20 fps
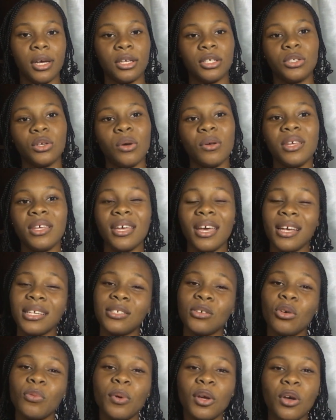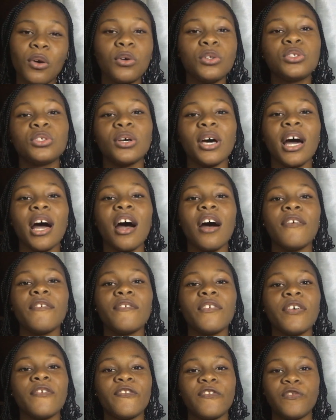So yes, it'll be good to
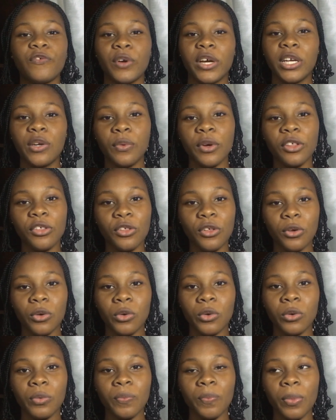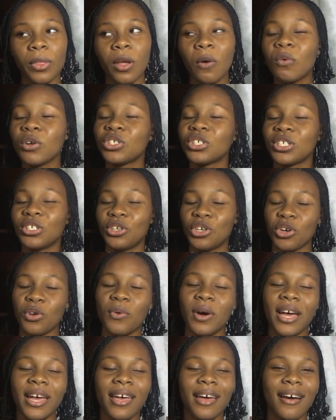have a friend with you, which now
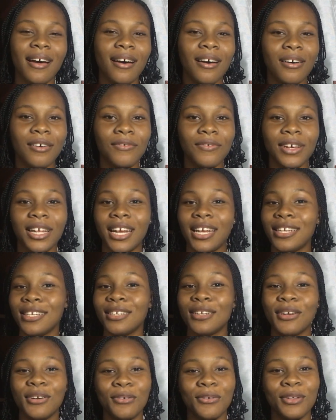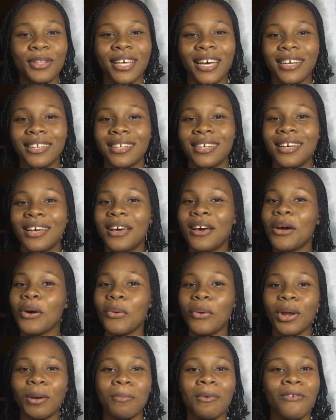I have, and I did not know that
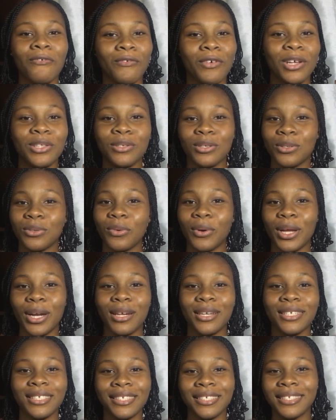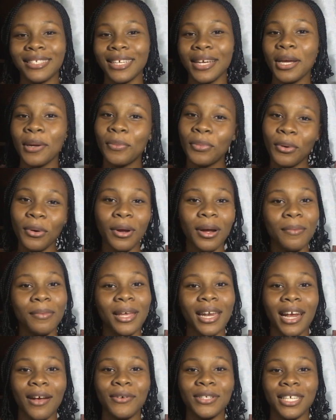one of my friends was going on the same program
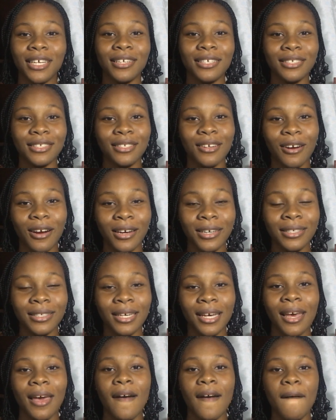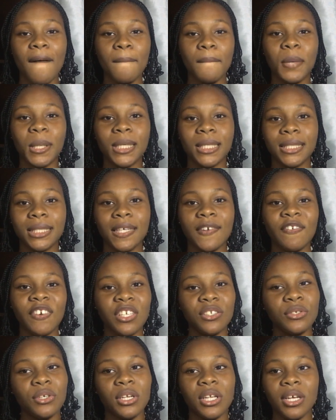that I was at the start, but
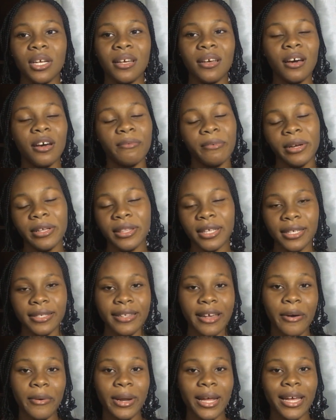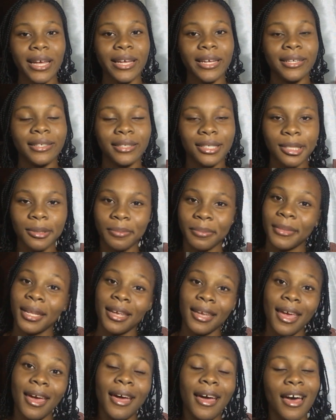eventually God worked things out, and
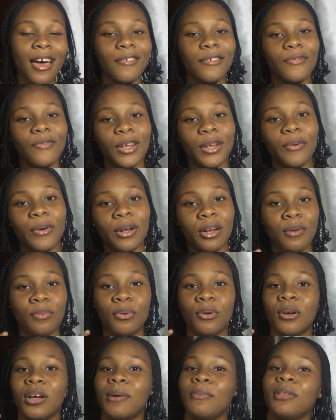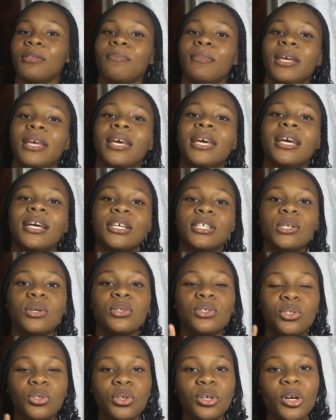yeah, I have a friend going on the program with me. So
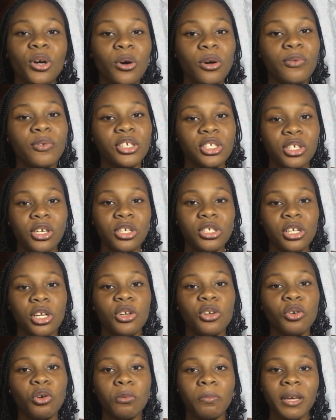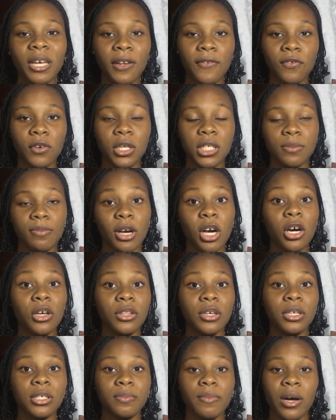do your own research and don't be influenced by
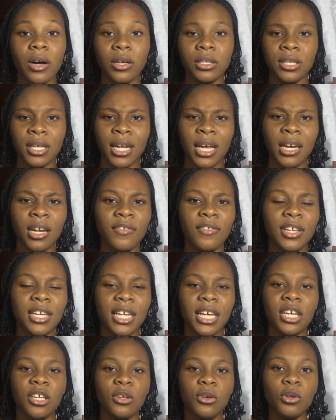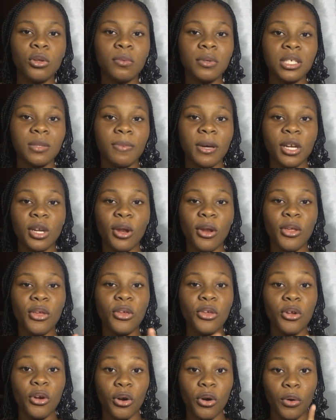others, because at the end of the day, you'll be
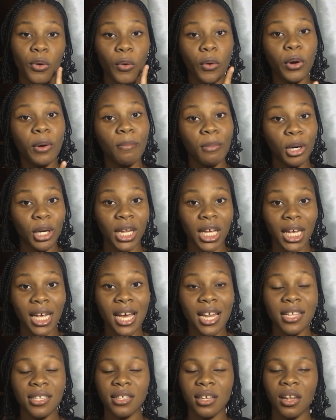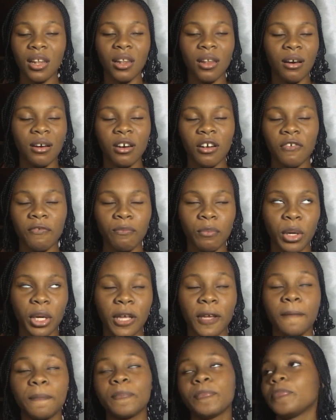spending your own money, and it's a lot of money.
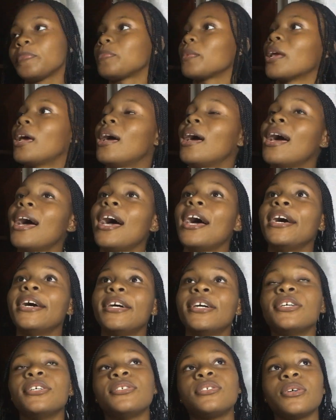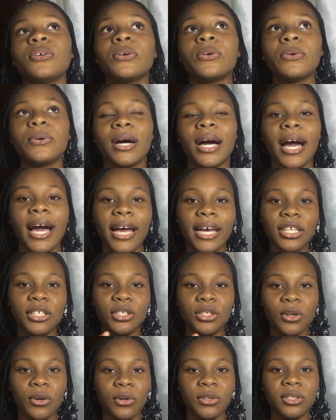So I
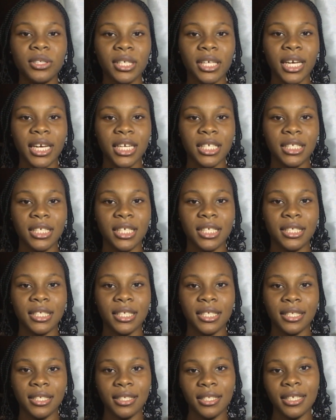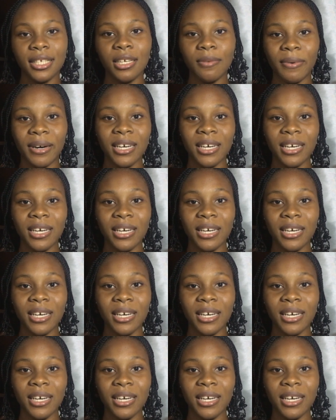chose the agency Steep.